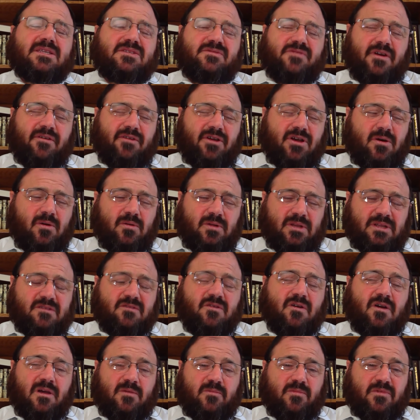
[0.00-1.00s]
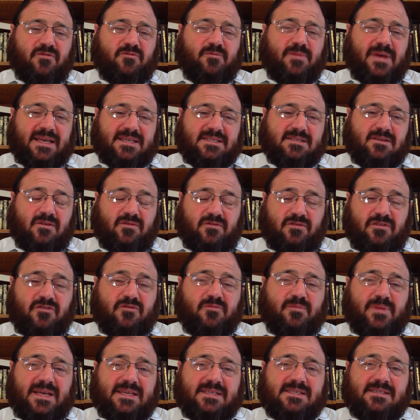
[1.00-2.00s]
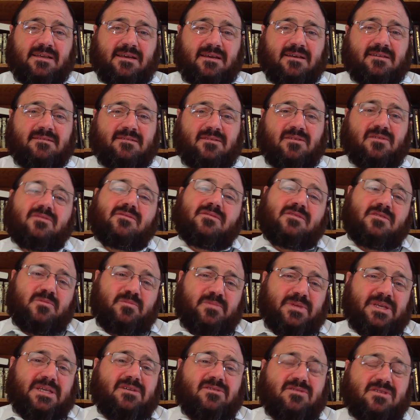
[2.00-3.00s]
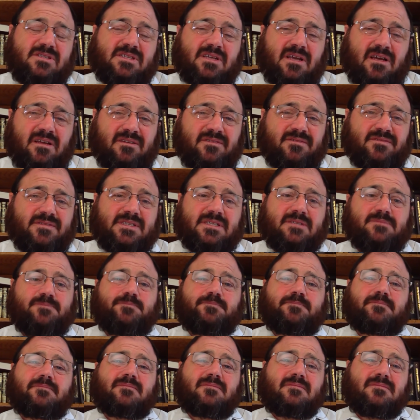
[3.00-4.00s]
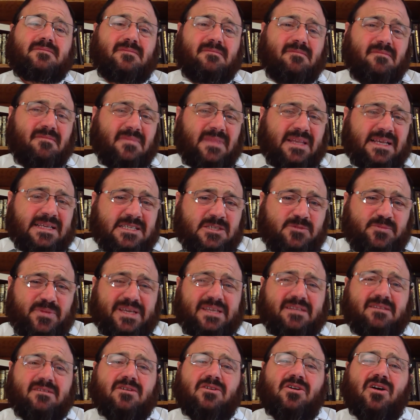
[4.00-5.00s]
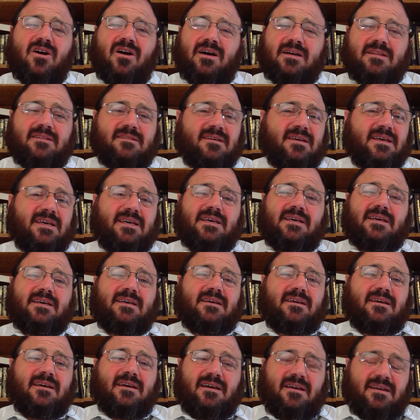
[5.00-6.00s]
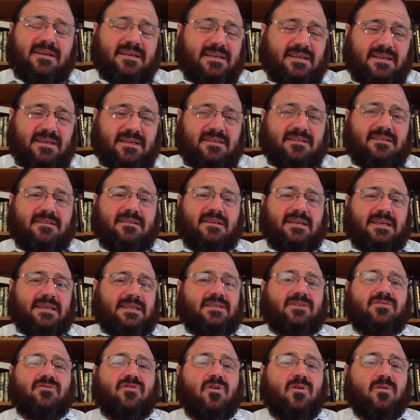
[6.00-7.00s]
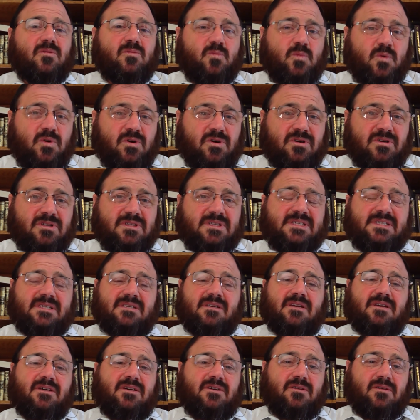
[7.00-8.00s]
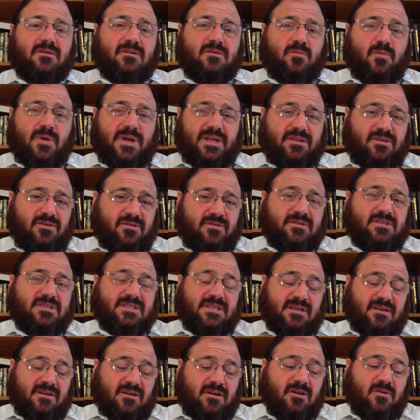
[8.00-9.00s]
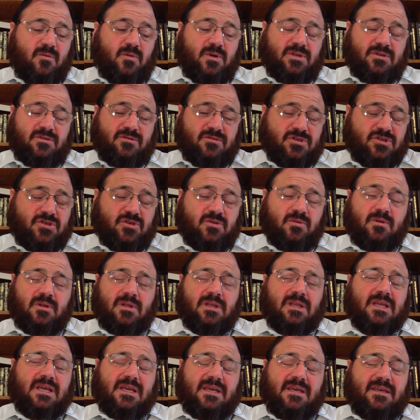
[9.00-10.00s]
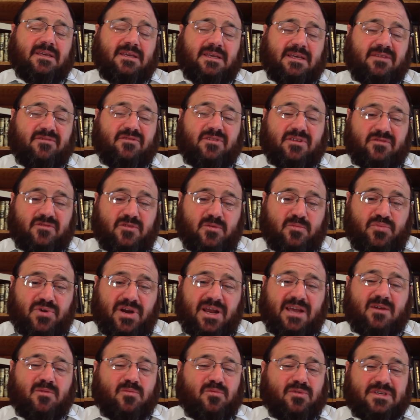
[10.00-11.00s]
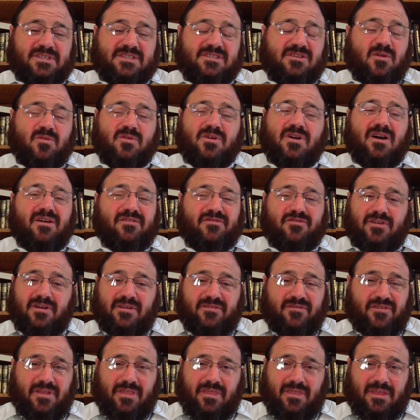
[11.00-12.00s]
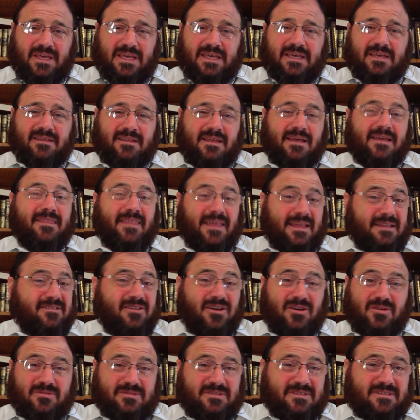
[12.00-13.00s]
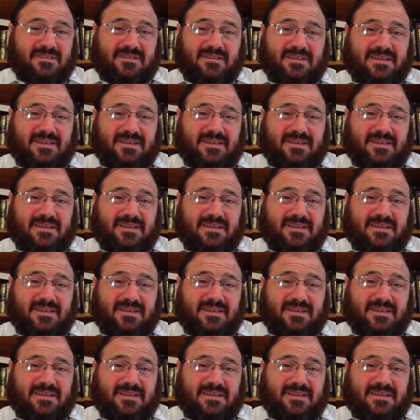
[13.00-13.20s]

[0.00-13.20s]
very holy time of Passover, of Pesach, to be yourselves, speak to God in your own words, when you're in synagogue, when you're in shul, even if the prayer books don't cover everything, they don't.